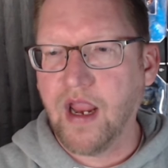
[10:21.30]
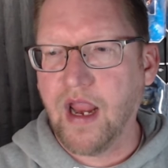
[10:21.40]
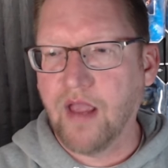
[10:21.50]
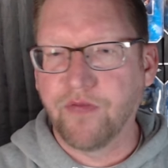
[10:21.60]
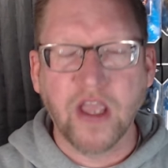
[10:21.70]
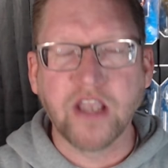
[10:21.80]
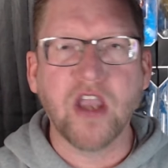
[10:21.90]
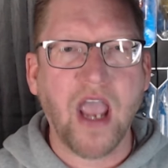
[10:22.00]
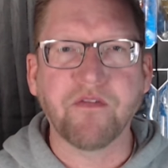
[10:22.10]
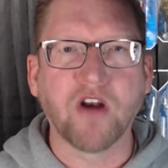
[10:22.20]
and think you
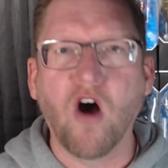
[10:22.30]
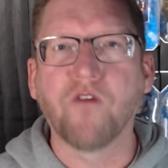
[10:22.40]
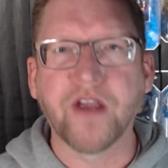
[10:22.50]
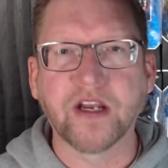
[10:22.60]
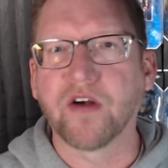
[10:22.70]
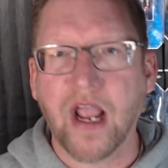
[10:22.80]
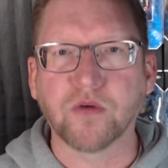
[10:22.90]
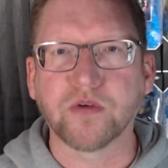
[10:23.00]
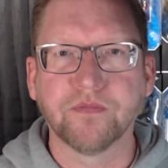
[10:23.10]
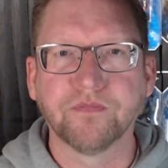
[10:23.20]
have it all figured
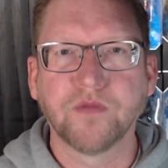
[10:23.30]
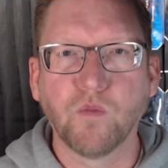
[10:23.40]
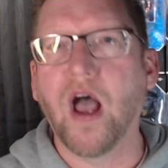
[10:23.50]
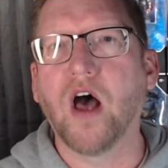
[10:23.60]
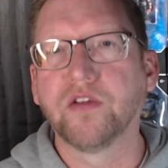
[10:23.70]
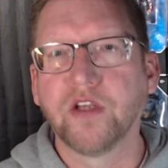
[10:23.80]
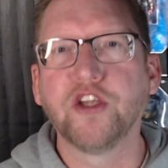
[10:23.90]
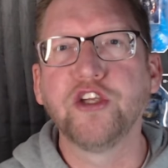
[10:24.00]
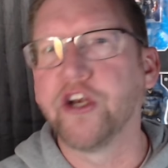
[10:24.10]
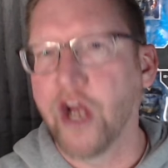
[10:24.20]
out. Well,
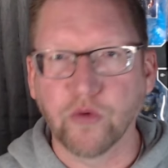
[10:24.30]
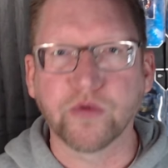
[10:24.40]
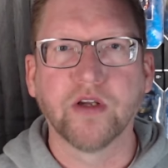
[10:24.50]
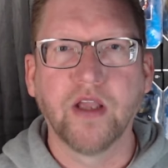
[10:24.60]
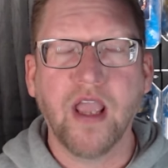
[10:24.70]
you don't.